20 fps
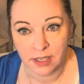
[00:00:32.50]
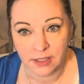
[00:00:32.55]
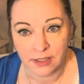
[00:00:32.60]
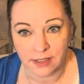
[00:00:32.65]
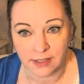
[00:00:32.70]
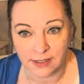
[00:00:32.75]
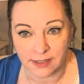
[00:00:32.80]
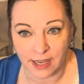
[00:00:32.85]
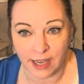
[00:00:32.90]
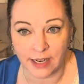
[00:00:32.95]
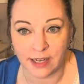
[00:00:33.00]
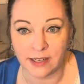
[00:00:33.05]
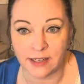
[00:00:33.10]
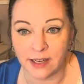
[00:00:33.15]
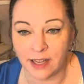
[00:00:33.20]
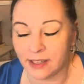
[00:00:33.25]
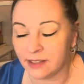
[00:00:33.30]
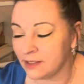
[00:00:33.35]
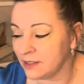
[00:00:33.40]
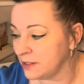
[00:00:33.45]
decided
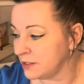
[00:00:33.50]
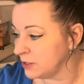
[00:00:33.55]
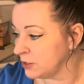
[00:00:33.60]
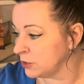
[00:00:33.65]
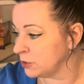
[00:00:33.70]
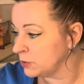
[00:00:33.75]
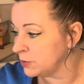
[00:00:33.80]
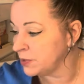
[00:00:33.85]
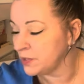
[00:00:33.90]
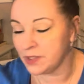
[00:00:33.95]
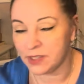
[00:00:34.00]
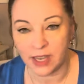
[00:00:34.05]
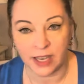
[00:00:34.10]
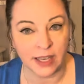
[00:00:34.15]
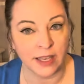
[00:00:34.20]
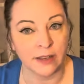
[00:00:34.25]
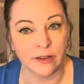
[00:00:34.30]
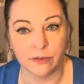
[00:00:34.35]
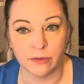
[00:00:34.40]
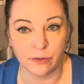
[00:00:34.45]
not to
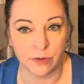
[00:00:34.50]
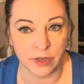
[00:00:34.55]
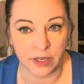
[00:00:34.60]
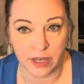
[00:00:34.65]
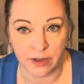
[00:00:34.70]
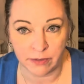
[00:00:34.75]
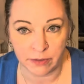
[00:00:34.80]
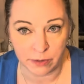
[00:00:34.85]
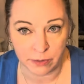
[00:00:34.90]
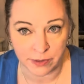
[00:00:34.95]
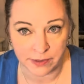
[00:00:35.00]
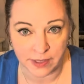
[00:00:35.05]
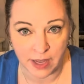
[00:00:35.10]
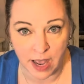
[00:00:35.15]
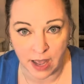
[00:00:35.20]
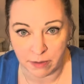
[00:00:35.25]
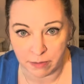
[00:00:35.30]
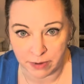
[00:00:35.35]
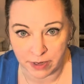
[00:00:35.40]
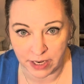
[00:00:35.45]
save whatever was
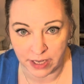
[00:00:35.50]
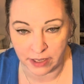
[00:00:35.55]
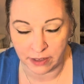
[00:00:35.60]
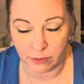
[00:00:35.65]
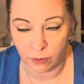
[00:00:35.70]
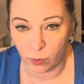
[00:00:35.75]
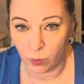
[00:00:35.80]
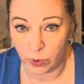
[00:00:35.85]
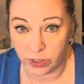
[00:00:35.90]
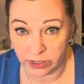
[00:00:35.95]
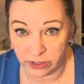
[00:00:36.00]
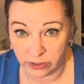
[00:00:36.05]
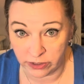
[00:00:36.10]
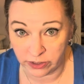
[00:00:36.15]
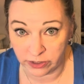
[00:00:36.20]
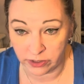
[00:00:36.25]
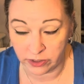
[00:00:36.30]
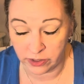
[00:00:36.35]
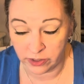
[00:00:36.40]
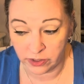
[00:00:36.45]
happening
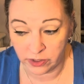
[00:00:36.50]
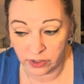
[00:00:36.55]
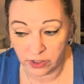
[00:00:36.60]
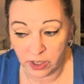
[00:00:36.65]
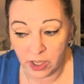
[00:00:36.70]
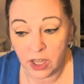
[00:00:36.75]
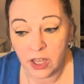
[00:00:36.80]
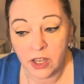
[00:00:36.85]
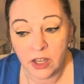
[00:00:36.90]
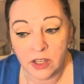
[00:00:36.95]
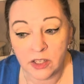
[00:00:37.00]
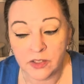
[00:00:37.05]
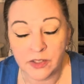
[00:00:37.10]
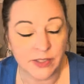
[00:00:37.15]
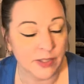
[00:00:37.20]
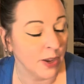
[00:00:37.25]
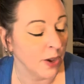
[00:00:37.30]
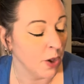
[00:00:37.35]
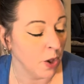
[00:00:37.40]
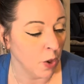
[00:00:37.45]
weird.
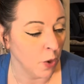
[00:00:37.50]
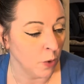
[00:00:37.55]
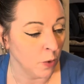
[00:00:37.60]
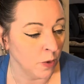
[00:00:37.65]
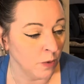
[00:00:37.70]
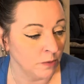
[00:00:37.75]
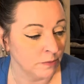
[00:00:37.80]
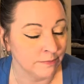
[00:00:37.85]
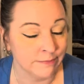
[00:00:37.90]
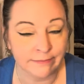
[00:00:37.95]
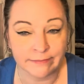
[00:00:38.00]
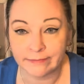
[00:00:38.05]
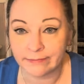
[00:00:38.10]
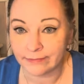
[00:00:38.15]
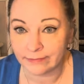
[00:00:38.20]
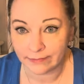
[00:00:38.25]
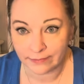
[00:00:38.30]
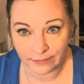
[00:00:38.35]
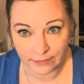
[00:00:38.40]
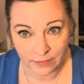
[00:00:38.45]
So
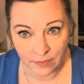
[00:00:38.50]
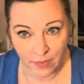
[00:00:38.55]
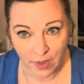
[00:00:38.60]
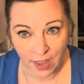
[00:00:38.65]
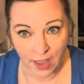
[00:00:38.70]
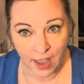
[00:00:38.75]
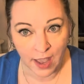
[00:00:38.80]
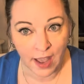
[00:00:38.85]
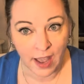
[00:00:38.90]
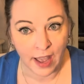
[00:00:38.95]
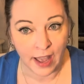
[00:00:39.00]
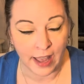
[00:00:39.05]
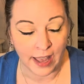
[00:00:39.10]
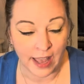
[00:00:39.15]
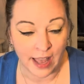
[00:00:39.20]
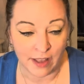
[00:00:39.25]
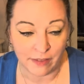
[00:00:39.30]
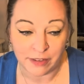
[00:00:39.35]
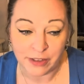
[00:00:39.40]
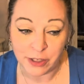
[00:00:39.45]
I
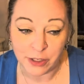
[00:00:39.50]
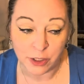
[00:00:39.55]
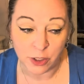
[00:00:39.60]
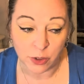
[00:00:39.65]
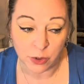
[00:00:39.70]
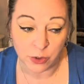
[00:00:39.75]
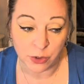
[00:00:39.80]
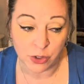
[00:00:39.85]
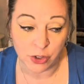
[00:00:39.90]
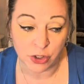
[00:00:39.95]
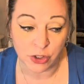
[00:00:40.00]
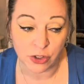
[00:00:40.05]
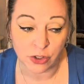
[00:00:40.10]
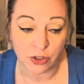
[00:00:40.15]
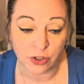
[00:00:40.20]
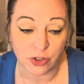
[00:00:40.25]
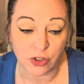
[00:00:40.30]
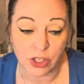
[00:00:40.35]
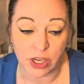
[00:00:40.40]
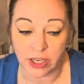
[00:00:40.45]
have a huge,
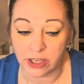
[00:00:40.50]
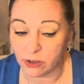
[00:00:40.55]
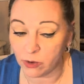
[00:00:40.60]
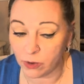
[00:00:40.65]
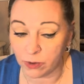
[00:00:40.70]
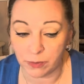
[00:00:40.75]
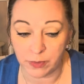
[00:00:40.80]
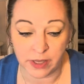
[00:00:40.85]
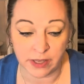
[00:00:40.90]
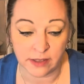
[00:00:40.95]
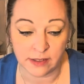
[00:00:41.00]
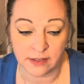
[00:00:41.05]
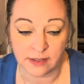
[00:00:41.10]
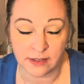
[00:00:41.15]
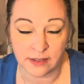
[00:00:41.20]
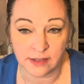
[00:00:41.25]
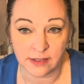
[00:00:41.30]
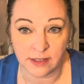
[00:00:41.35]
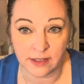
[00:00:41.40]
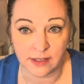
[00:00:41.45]

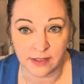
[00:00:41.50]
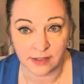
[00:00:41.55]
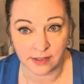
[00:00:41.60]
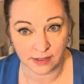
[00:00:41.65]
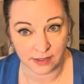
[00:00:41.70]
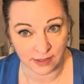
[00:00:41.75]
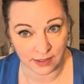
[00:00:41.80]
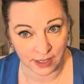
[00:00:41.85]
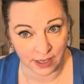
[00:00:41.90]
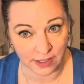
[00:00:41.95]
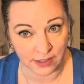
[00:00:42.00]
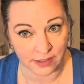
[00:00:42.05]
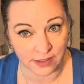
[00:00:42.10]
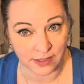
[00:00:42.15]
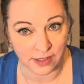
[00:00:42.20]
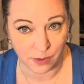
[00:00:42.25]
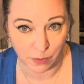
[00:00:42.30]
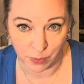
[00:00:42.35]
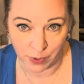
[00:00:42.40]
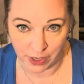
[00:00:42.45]
ginormous
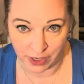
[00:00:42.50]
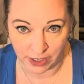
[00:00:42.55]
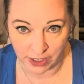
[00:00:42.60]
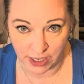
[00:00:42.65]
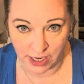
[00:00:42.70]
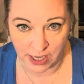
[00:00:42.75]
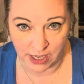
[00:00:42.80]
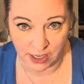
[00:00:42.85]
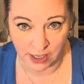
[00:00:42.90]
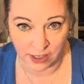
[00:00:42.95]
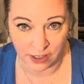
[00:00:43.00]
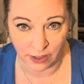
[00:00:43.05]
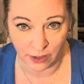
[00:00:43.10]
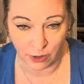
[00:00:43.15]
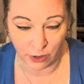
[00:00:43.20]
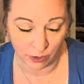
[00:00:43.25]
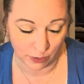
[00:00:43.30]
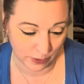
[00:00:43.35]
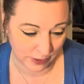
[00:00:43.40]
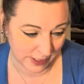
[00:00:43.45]
Scentsy Party
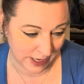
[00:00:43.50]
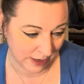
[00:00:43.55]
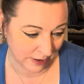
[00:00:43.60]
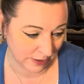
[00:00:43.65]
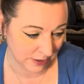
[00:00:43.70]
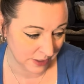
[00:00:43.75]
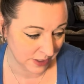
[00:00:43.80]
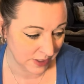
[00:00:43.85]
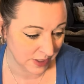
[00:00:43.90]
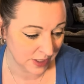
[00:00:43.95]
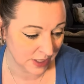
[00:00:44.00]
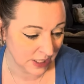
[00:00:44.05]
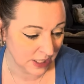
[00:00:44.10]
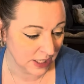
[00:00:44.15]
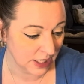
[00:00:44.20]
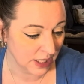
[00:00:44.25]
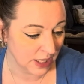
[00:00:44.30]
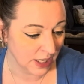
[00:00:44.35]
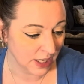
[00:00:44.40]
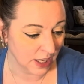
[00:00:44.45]
closeout.
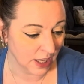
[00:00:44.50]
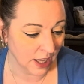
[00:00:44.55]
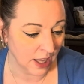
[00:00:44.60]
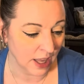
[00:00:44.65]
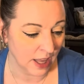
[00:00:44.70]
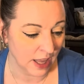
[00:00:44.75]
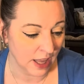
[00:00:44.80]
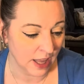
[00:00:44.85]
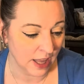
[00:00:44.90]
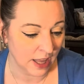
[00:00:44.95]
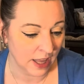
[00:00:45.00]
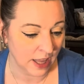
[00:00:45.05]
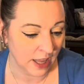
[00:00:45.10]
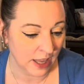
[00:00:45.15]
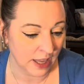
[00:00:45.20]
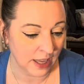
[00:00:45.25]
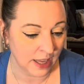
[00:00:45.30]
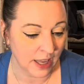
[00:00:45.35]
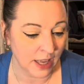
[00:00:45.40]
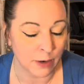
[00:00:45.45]

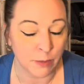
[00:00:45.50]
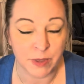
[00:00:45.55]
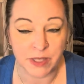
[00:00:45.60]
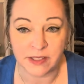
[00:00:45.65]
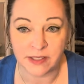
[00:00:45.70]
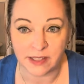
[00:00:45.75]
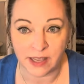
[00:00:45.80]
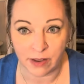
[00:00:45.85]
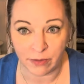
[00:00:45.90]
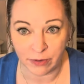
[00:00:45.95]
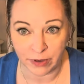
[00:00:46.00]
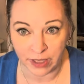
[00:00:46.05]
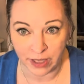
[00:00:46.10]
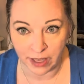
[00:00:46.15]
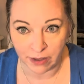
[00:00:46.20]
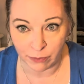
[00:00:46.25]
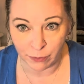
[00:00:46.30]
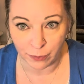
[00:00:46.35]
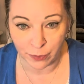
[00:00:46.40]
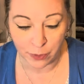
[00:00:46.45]
I had been saving
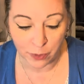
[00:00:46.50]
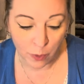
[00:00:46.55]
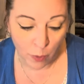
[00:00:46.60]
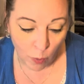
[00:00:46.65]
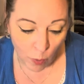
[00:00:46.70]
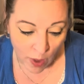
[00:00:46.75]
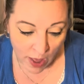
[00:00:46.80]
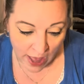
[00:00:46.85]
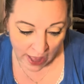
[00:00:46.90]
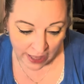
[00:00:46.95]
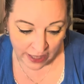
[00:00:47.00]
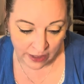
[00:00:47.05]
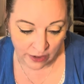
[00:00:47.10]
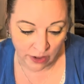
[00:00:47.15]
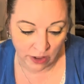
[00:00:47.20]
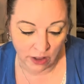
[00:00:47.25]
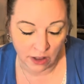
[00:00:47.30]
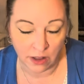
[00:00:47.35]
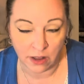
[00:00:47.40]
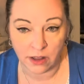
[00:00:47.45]
it for a
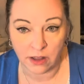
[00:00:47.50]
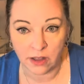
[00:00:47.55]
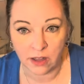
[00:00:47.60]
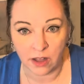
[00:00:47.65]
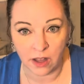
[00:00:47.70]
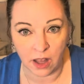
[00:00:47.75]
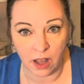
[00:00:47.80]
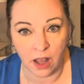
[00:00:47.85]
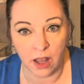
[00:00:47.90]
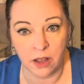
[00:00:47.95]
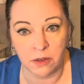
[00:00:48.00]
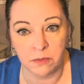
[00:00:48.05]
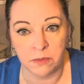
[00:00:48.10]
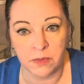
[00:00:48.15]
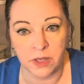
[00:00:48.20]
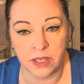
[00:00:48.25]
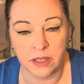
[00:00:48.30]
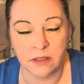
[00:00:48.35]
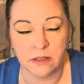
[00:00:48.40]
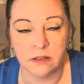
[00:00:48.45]
while. Um,
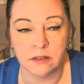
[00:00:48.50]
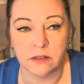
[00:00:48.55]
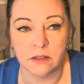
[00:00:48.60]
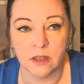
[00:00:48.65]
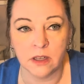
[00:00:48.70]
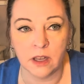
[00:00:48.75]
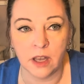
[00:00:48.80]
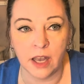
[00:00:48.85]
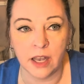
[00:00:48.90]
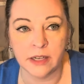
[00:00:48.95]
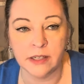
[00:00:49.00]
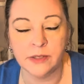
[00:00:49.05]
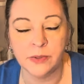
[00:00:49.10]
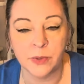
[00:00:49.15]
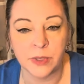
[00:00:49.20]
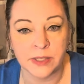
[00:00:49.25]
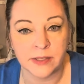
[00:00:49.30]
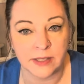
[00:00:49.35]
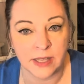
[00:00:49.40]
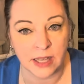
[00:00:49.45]
and I just
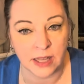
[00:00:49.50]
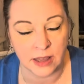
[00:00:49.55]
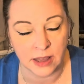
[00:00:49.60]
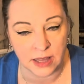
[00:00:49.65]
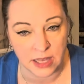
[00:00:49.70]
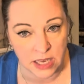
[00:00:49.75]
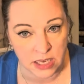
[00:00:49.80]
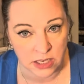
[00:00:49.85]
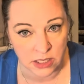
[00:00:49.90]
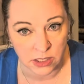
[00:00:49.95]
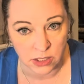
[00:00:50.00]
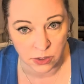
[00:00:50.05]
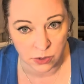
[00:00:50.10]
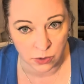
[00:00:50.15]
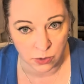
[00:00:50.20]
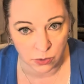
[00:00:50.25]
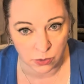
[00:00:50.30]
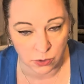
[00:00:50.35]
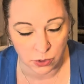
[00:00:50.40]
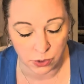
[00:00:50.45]
want to say thank
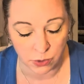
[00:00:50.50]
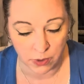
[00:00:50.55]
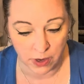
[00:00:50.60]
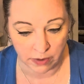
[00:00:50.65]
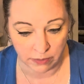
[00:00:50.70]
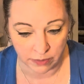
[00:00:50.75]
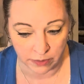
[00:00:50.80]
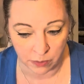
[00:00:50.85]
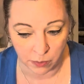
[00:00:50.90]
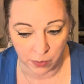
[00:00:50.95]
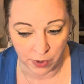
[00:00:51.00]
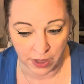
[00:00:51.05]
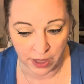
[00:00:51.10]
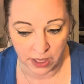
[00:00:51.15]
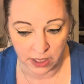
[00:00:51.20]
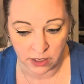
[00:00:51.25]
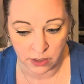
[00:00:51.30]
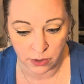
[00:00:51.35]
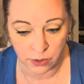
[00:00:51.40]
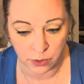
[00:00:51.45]
you to
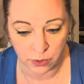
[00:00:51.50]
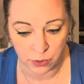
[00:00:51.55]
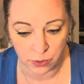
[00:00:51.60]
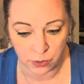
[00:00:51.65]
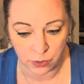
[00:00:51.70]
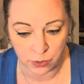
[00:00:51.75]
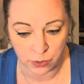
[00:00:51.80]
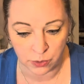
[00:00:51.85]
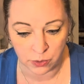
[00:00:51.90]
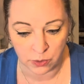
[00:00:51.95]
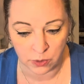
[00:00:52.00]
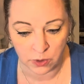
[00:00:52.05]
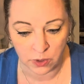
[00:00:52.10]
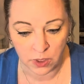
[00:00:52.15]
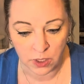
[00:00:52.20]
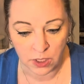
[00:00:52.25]
everyone who